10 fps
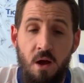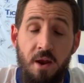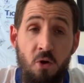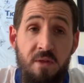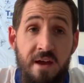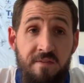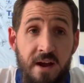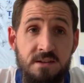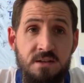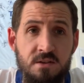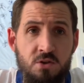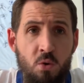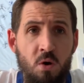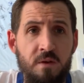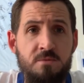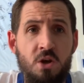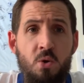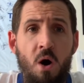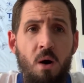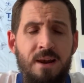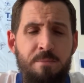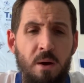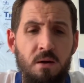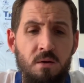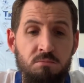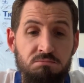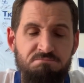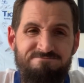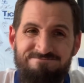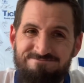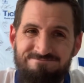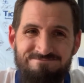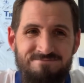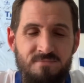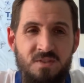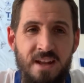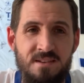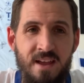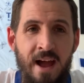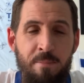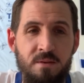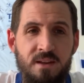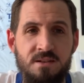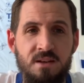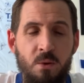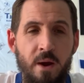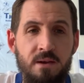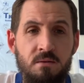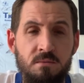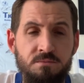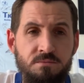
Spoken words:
I know their fans didn't talk of him too highly, but it tends to happen, doesn't it, when